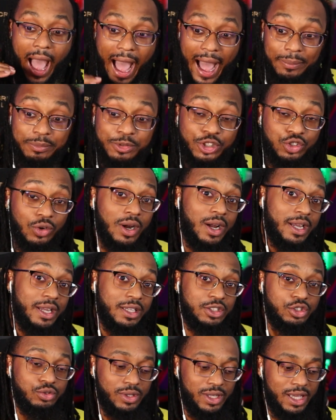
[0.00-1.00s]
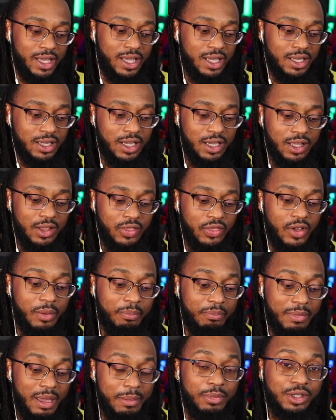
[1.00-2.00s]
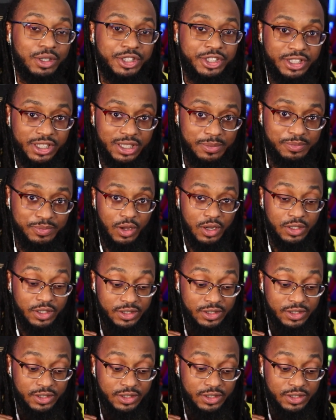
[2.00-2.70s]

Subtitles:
I'm trying to get the memberships